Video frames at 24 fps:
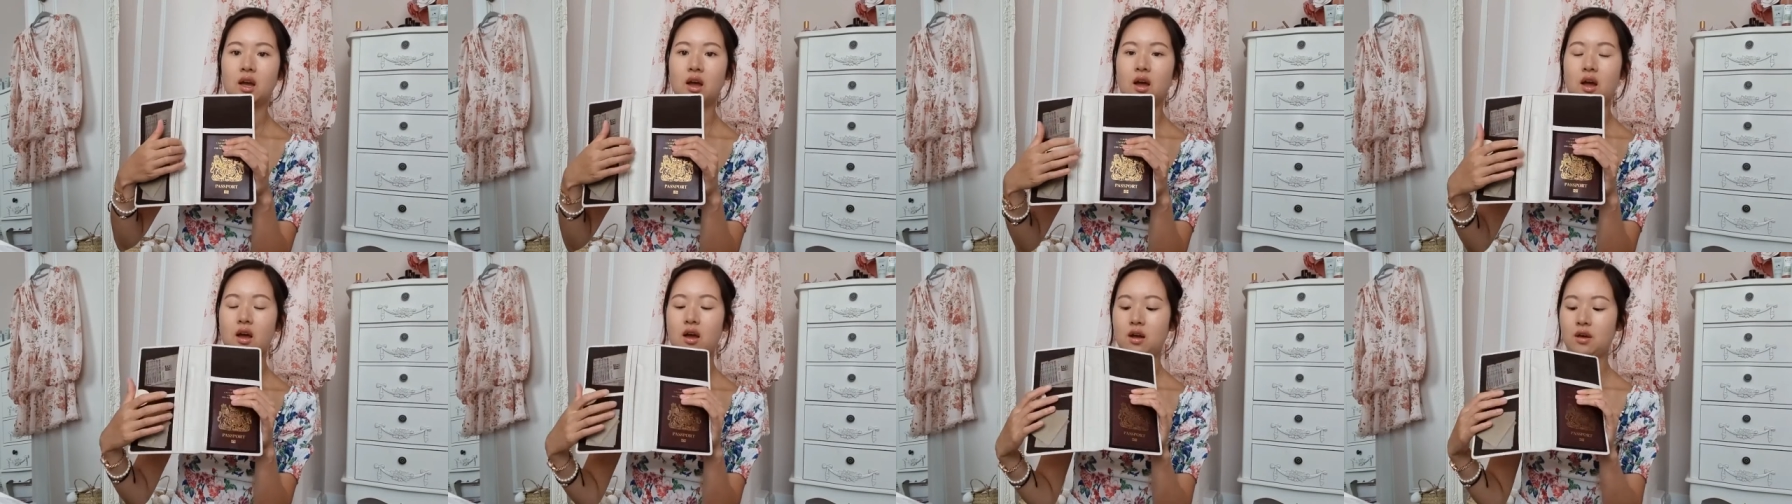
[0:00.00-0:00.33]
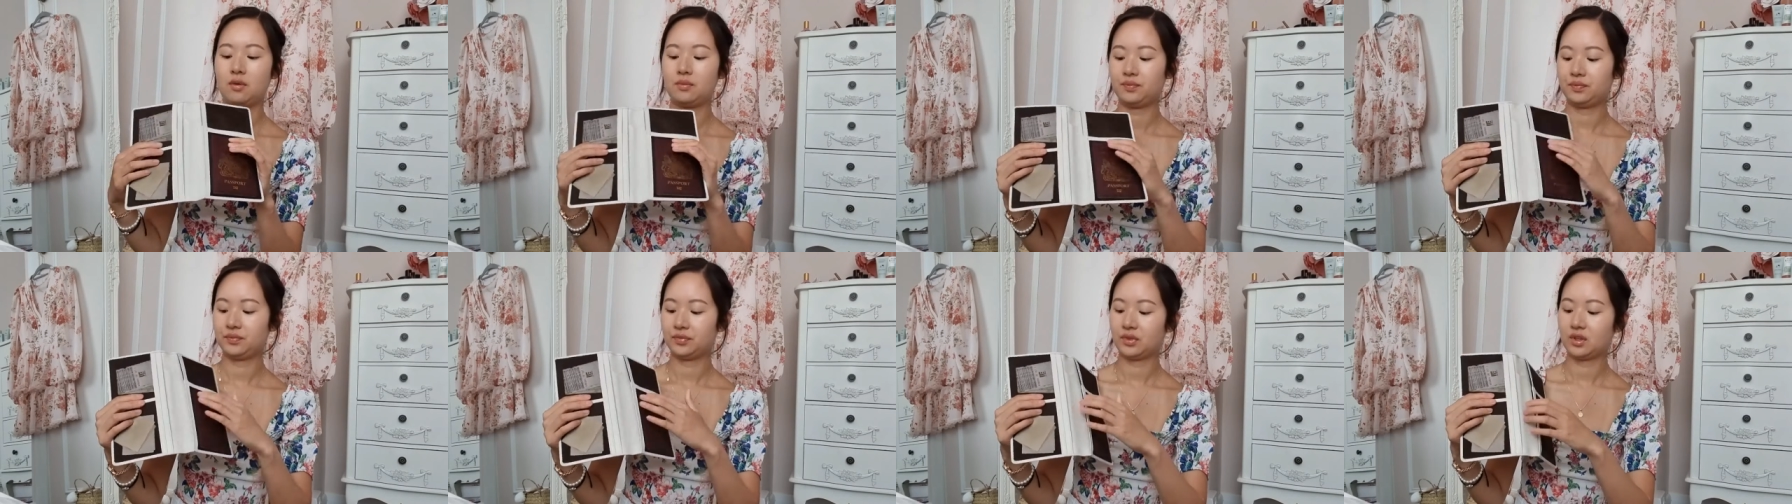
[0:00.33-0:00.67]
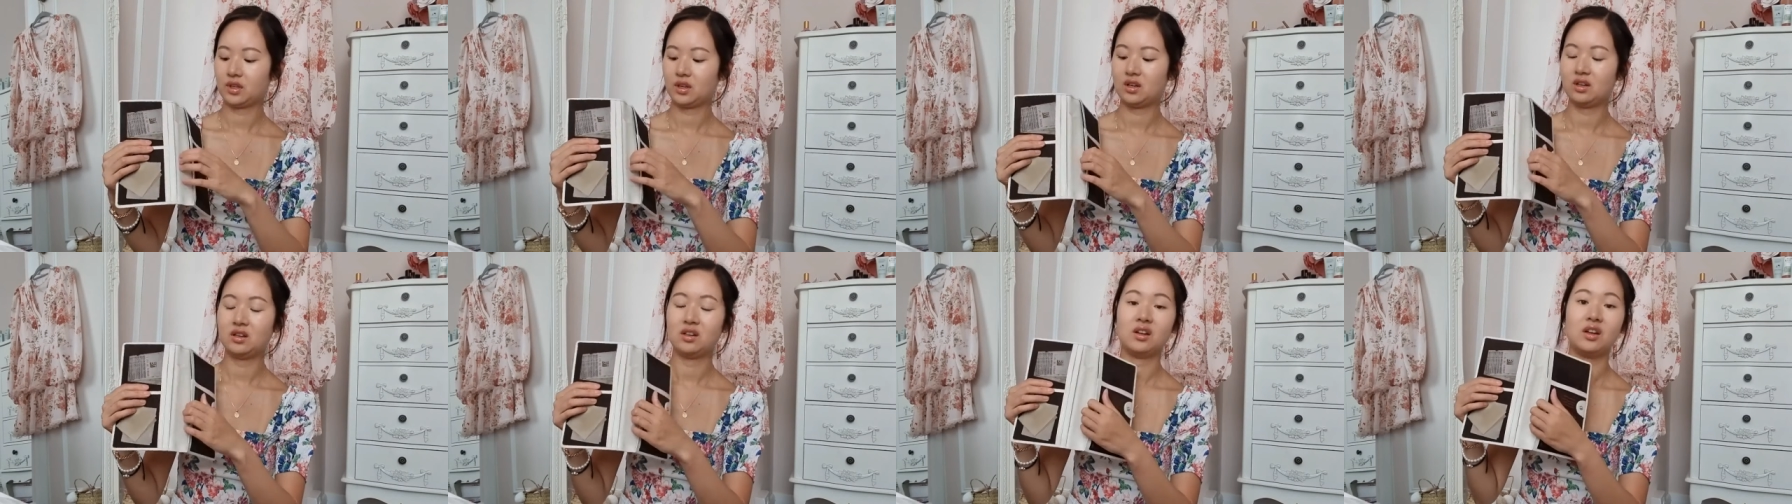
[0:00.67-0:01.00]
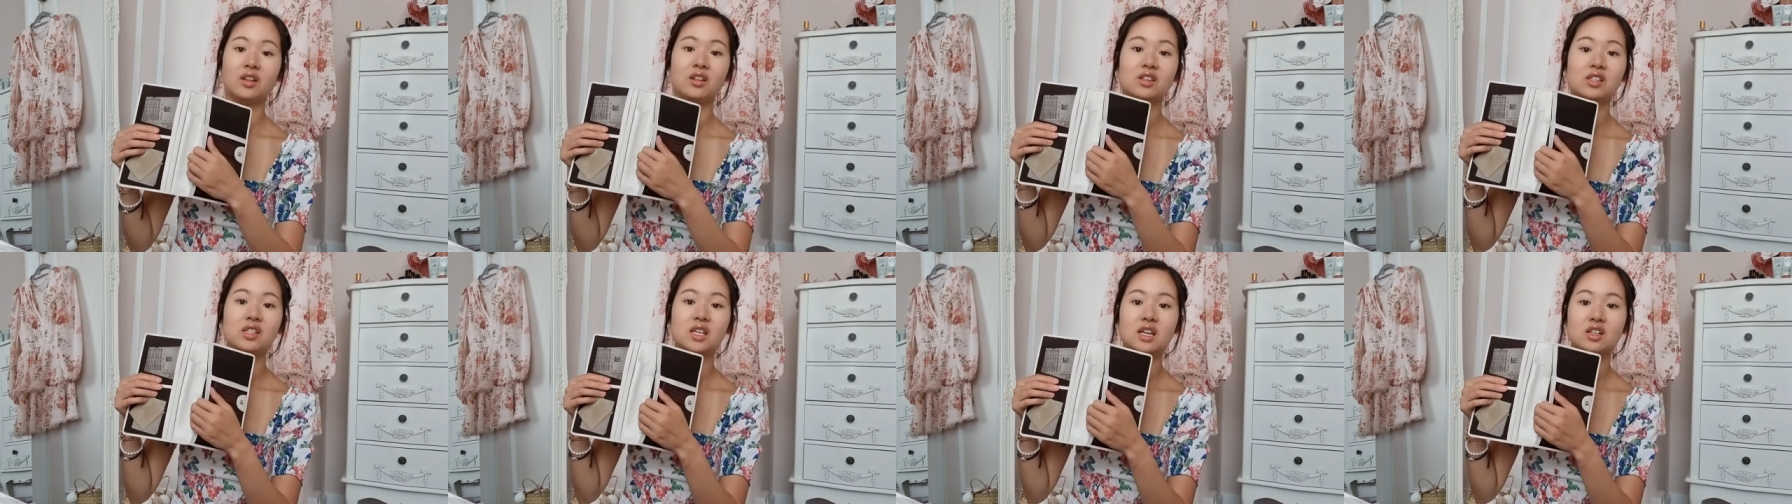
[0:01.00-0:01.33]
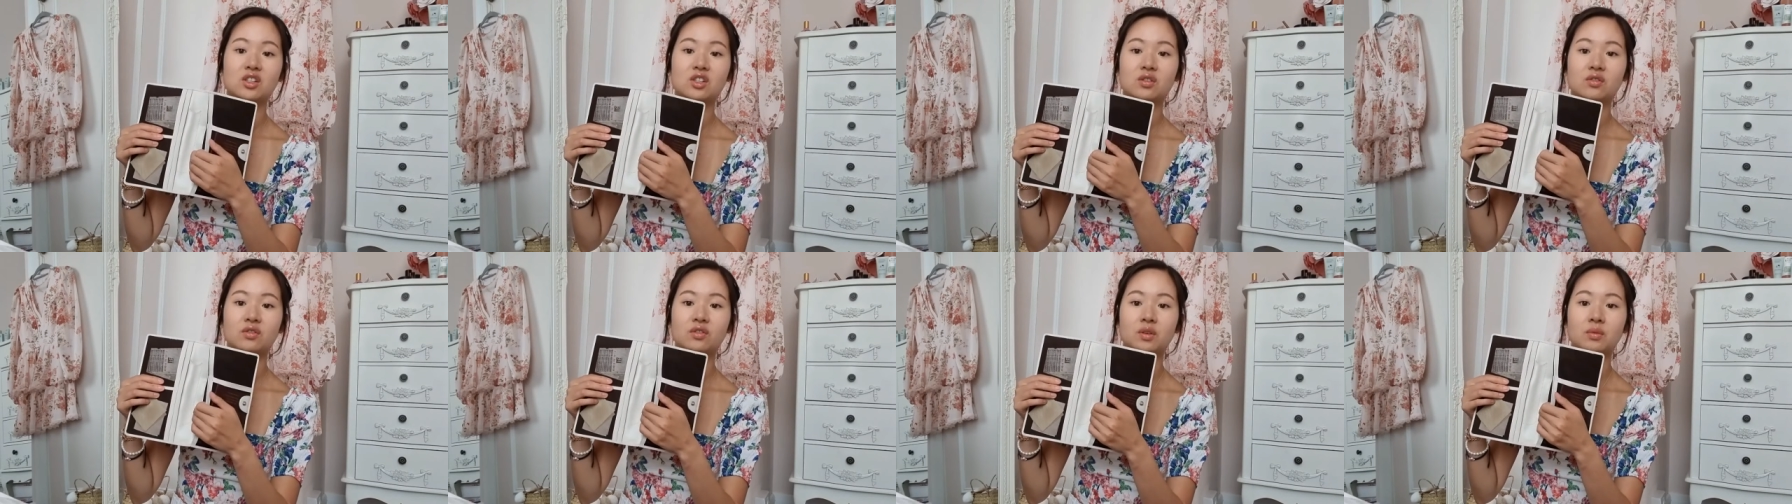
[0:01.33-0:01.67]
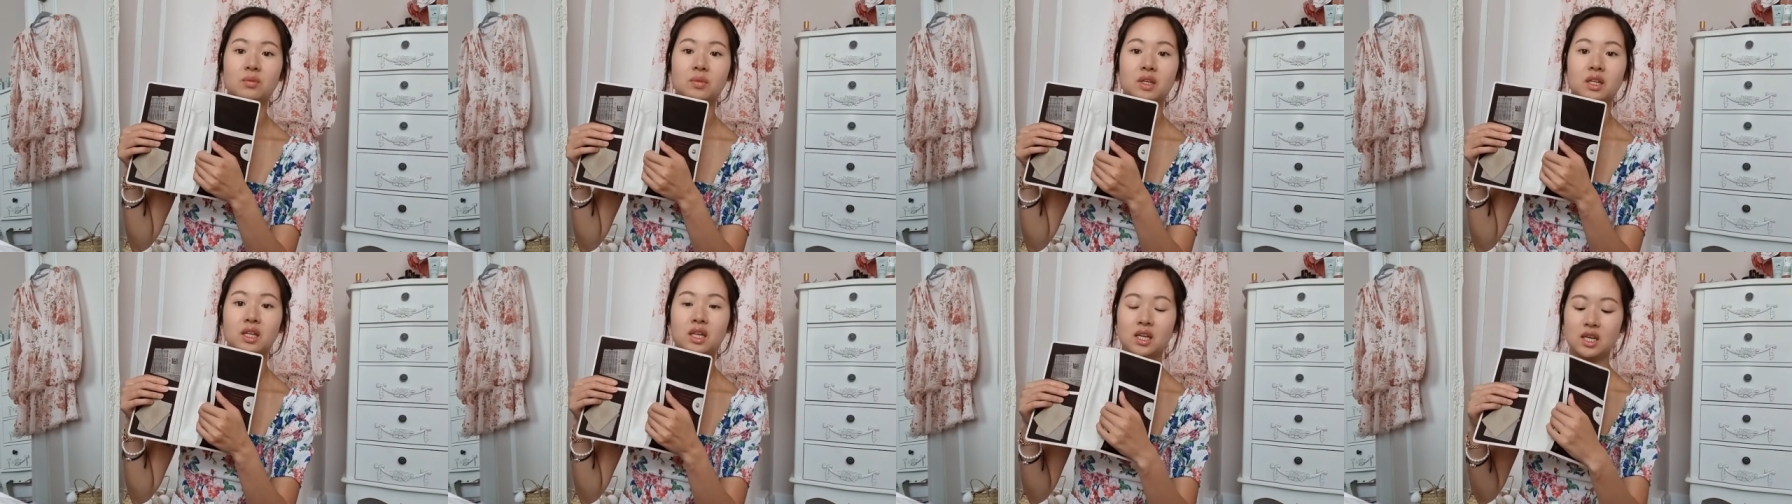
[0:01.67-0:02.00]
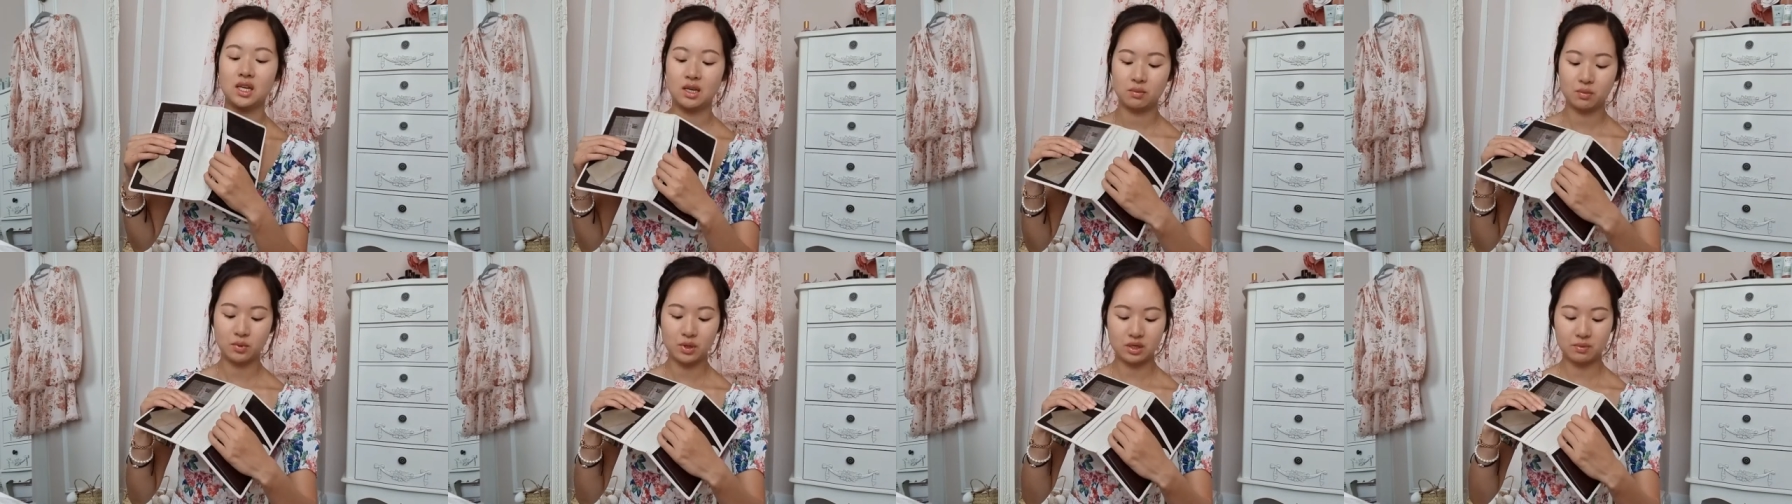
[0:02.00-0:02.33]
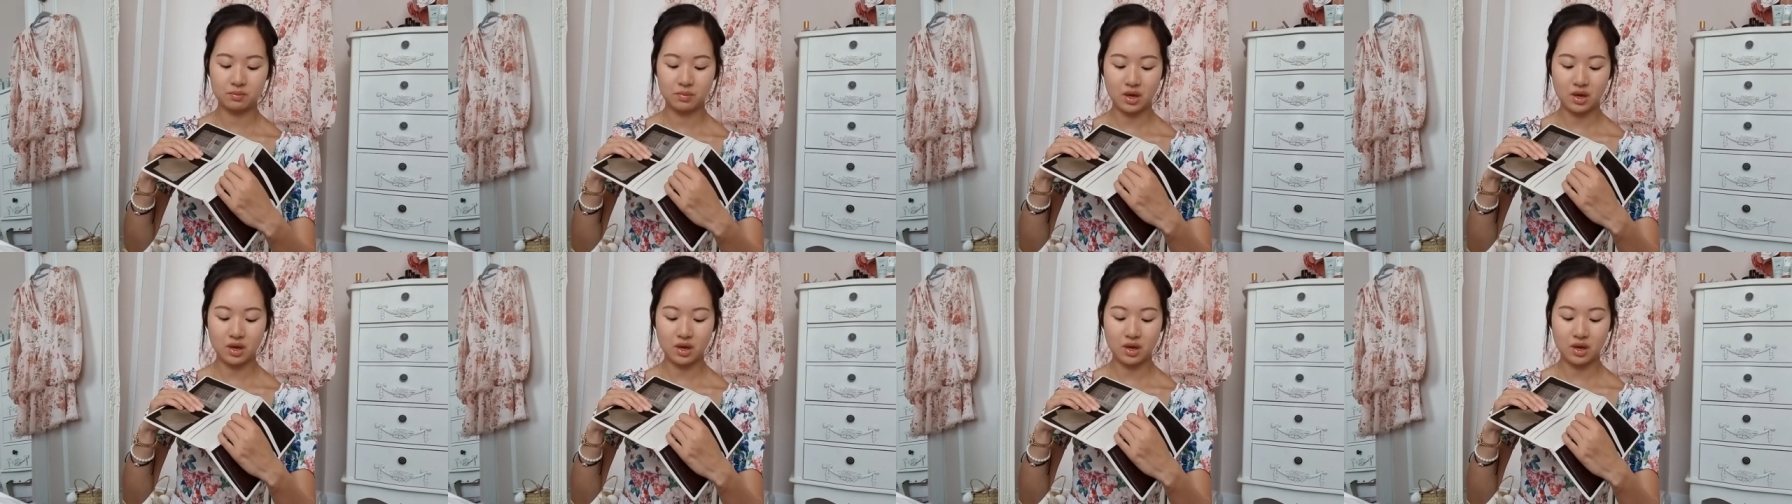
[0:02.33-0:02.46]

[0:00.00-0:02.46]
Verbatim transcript: um, another section for money, which,